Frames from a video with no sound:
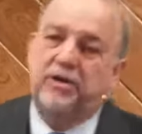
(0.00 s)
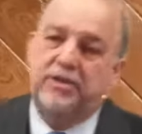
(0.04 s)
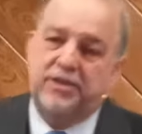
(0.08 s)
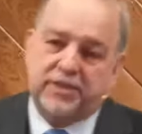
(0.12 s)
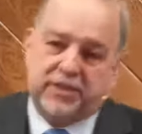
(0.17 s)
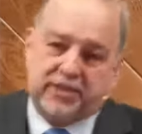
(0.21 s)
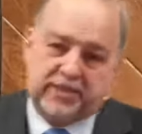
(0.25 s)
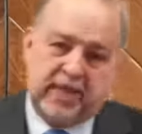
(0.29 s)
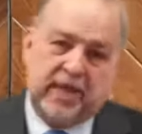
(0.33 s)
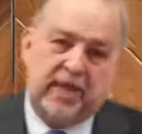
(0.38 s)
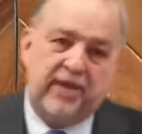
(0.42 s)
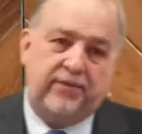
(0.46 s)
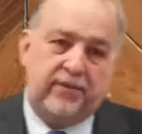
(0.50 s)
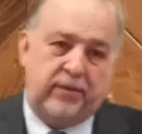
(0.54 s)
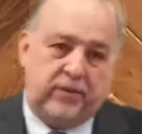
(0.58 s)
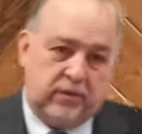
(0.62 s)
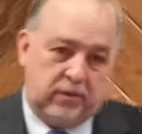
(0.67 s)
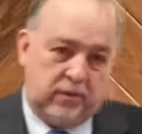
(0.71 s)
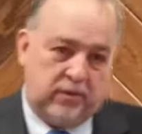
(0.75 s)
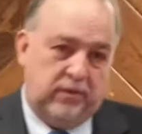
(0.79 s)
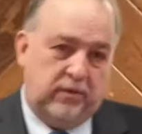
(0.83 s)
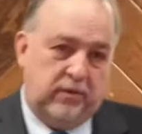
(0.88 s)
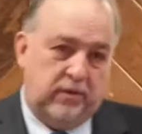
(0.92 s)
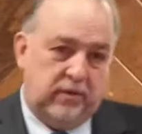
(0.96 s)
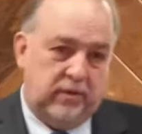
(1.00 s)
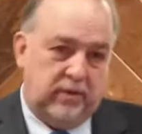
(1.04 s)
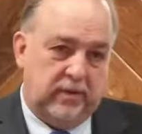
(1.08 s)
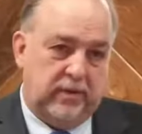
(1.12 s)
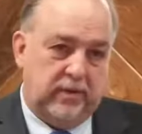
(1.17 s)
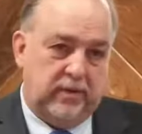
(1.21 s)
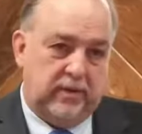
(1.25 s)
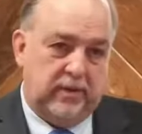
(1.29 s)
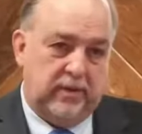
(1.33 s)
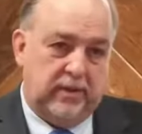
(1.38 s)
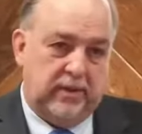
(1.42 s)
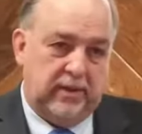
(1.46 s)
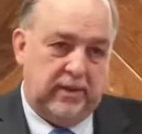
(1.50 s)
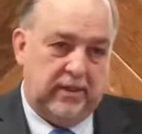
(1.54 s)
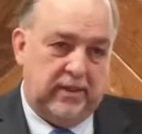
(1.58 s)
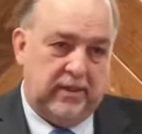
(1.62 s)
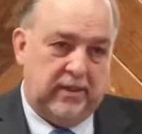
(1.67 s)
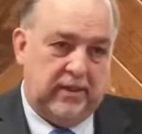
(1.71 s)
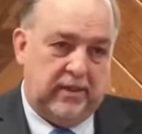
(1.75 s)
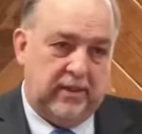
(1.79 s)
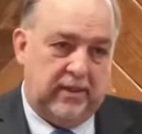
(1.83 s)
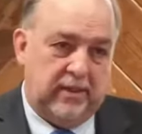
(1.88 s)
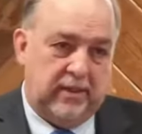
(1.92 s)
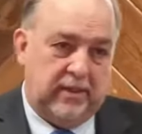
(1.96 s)
Savior.
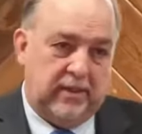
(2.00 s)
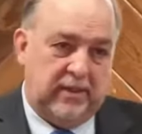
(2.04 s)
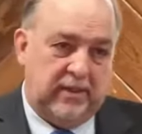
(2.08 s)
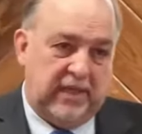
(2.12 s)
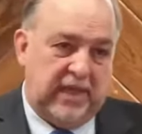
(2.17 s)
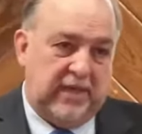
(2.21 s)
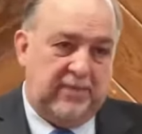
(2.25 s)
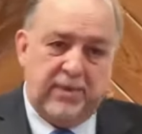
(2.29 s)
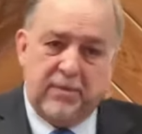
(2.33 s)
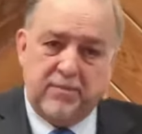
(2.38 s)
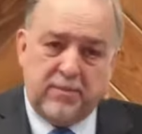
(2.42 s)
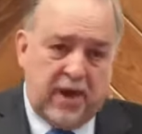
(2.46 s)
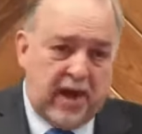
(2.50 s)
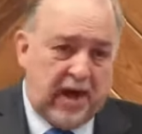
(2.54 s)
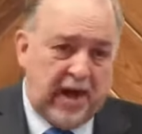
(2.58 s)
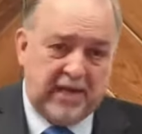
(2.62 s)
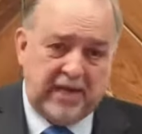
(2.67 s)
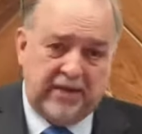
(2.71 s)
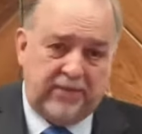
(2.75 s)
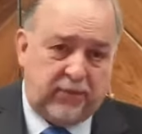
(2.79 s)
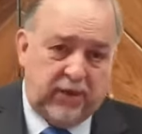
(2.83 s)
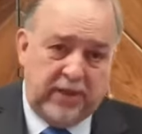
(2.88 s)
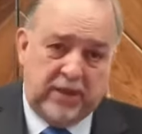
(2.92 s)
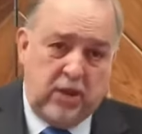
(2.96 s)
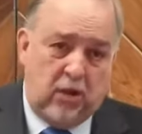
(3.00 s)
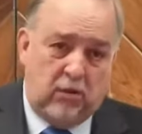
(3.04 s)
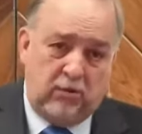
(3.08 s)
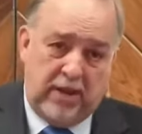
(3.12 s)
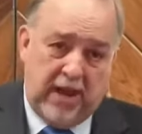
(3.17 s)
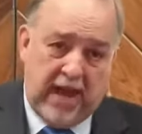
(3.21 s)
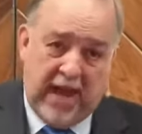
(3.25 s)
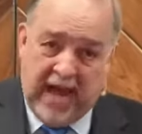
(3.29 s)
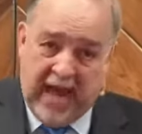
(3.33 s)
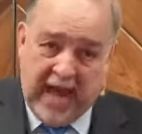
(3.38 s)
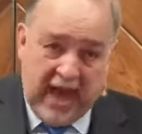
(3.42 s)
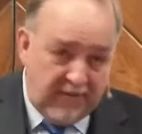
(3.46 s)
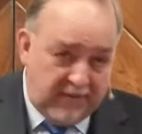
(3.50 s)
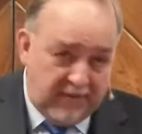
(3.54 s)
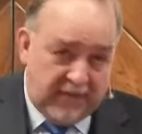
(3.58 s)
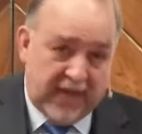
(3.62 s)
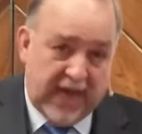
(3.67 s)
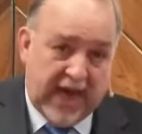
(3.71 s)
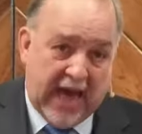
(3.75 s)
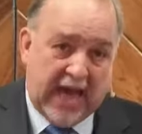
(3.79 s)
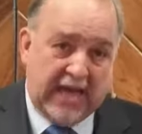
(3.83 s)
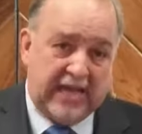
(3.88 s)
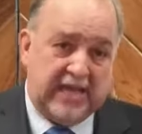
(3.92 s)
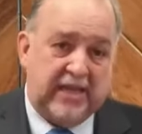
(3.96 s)
Keep in mind, if we don't have
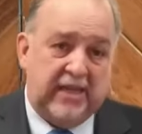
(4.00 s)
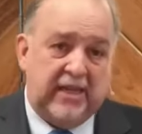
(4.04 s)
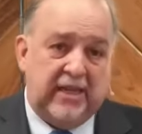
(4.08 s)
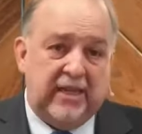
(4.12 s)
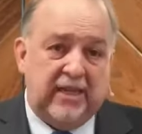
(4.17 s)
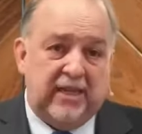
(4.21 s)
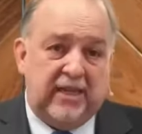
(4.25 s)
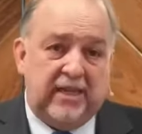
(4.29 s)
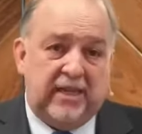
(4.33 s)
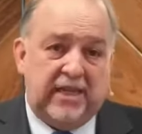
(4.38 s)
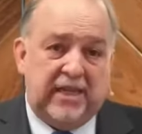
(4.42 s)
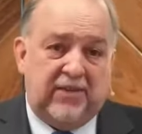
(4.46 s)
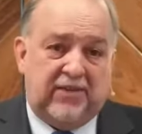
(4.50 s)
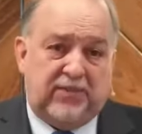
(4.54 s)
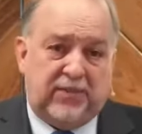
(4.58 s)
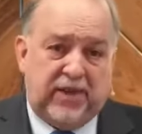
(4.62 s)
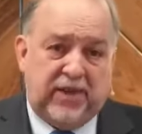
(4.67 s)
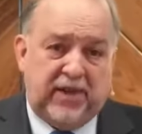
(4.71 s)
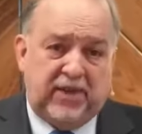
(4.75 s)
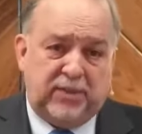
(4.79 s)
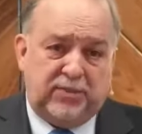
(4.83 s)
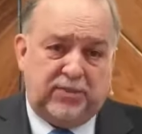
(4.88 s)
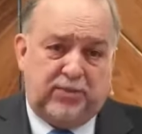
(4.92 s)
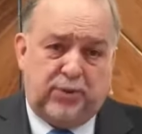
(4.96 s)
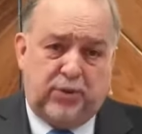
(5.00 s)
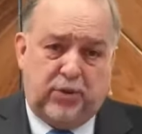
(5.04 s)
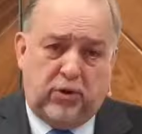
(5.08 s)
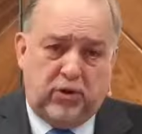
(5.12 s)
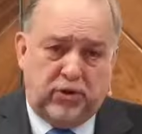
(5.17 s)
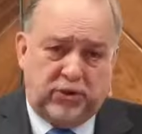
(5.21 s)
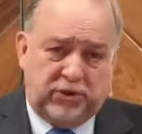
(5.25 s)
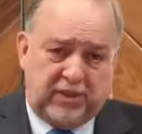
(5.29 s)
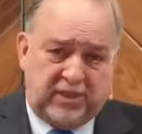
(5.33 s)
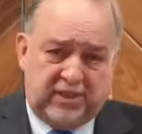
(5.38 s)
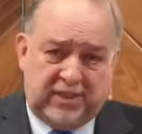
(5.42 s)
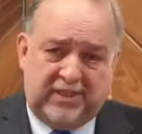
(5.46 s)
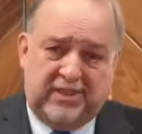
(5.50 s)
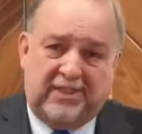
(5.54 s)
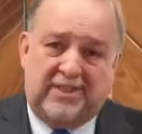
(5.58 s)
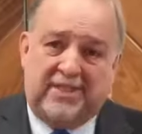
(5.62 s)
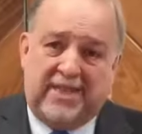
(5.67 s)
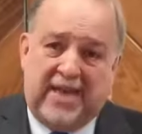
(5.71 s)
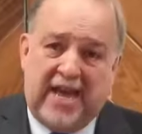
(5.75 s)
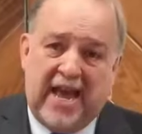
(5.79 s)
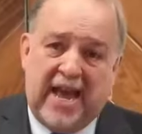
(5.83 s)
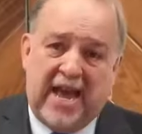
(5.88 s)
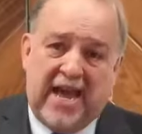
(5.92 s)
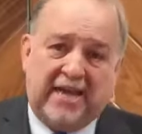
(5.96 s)
that, if his person is
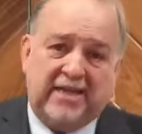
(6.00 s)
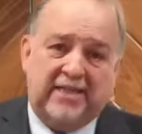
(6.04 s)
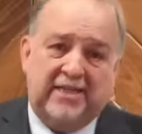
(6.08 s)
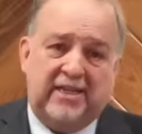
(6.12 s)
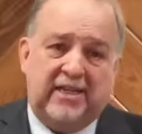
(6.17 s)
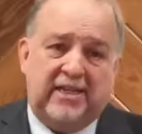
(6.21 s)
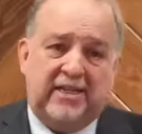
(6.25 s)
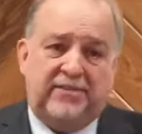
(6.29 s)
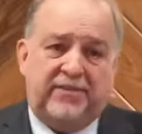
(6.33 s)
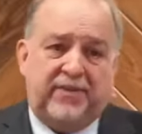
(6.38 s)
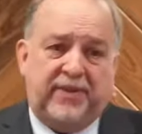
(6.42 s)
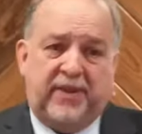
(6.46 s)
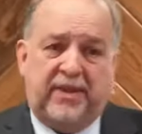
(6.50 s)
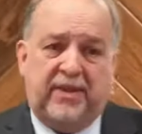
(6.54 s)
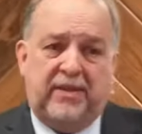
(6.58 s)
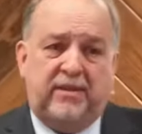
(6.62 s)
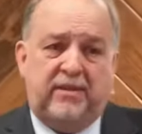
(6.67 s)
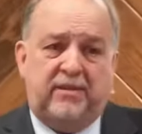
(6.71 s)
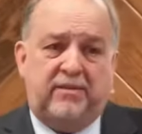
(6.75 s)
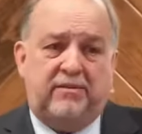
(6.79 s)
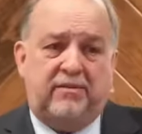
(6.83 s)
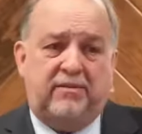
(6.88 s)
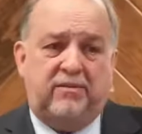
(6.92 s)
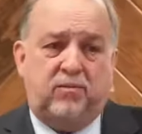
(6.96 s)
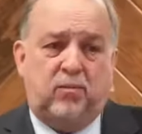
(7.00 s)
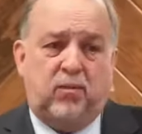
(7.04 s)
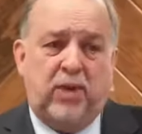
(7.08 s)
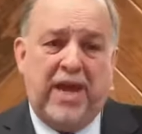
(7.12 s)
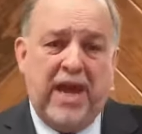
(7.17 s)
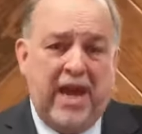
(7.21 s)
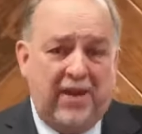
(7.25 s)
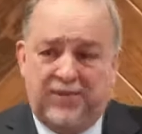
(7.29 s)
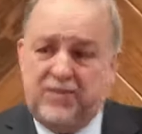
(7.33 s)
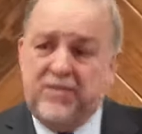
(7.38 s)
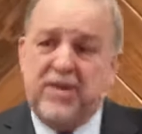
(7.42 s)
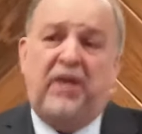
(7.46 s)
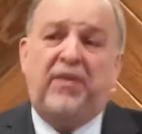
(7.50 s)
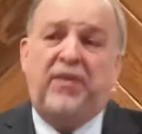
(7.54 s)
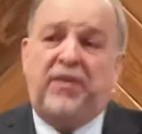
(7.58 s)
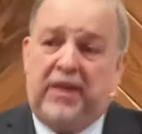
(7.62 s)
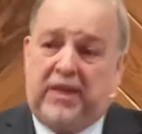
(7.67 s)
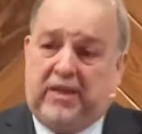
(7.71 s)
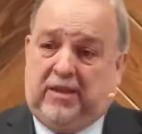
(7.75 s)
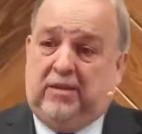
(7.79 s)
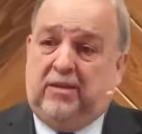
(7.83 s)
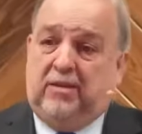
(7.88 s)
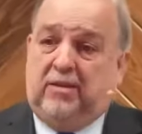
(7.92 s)
attacked, then we have nothing.